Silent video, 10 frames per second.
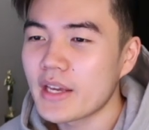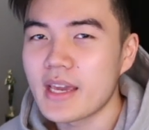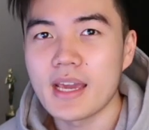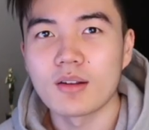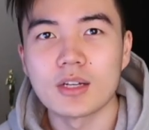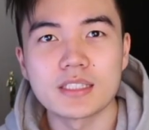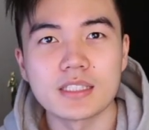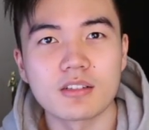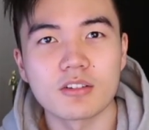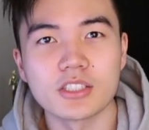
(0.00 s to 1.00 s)
why can't West
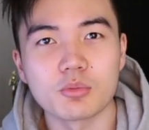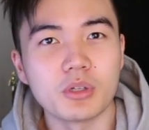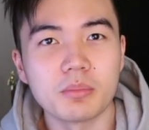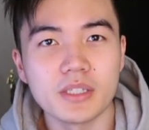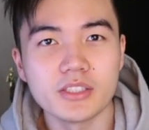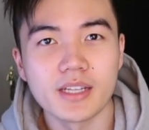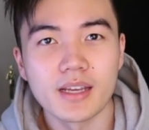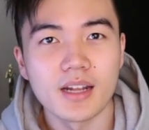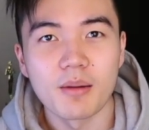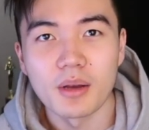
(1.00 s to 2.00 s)
Side Story just win
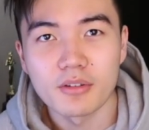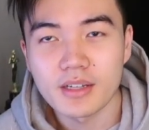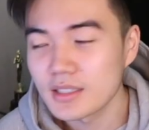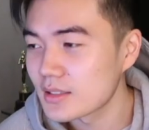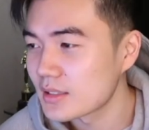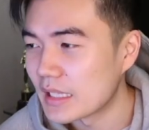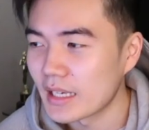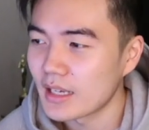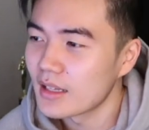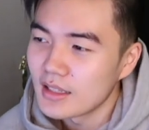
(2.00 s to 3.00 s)
PGA and not Belfast?
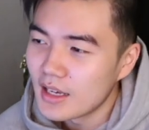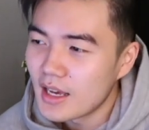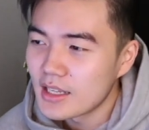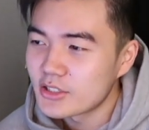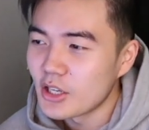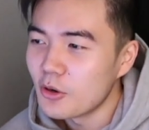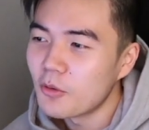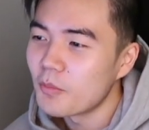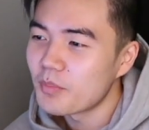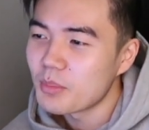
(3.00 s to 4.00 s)

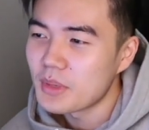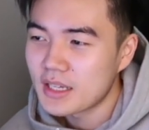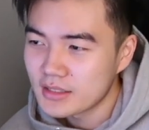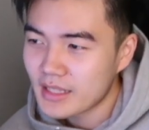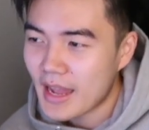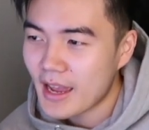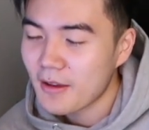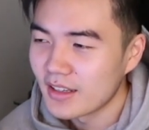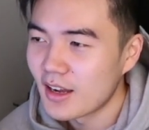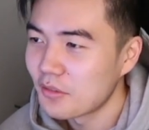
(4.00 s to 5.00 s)
So because of
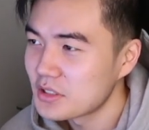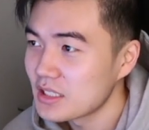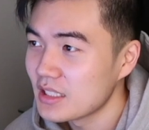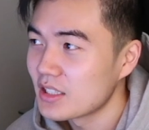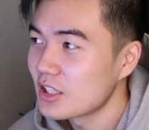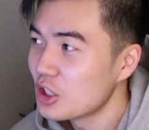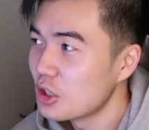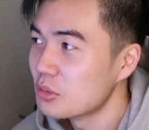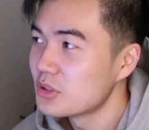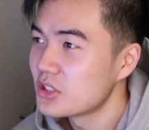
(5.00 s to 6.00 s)
that, and obviously the
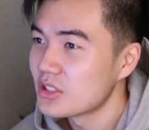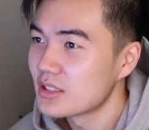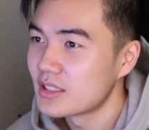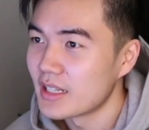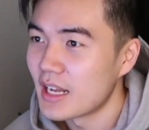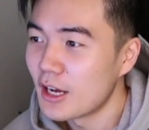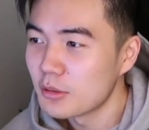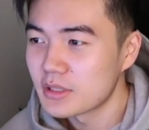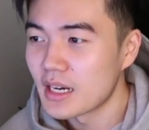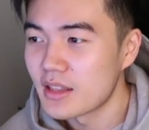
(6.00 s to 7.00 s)
Globes shit
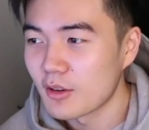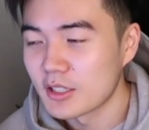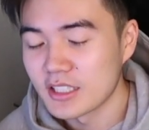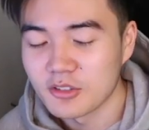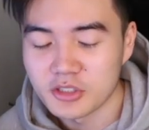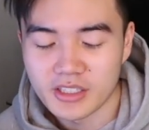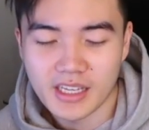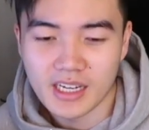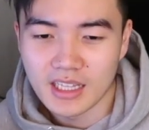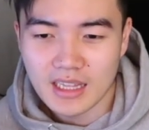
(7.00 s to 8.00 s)
helps, and I think West Side Story is going to
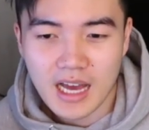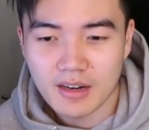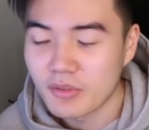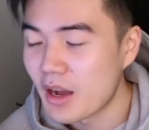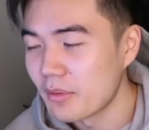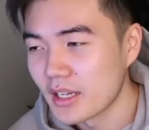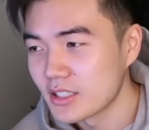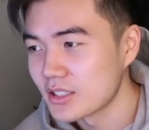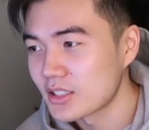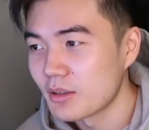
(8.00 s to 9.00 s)
get a lot of
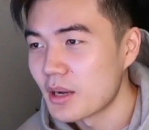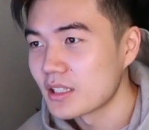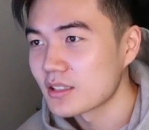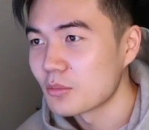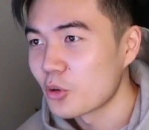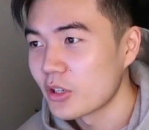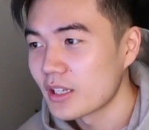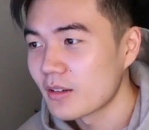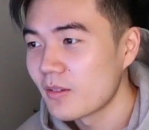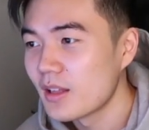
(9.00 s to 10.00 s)
nominations come Oscar
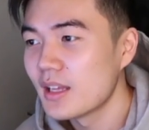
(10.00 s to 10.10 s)
morning.